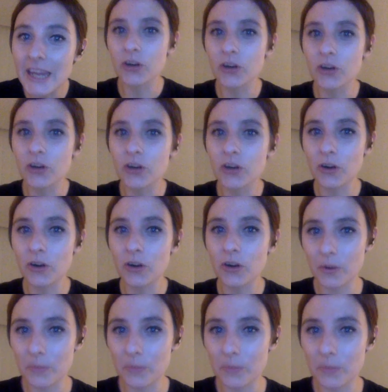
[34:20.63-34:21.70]
you to keep it.
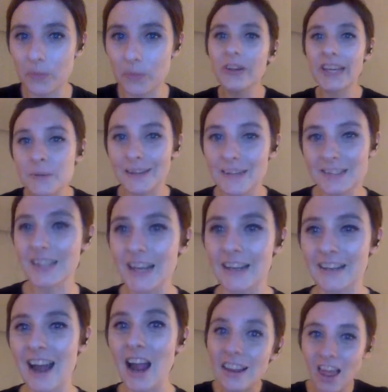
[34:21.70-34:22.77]
That's the thing.
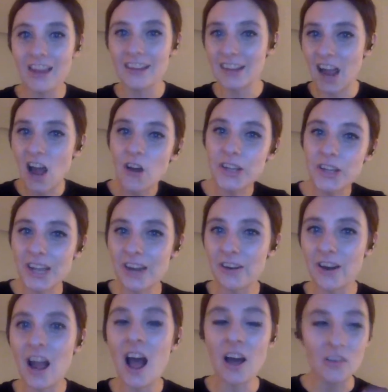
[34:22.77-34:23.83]
I'll
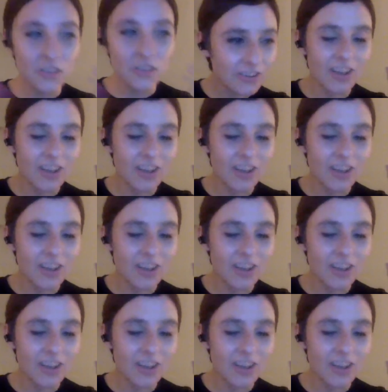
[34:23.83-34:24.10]
get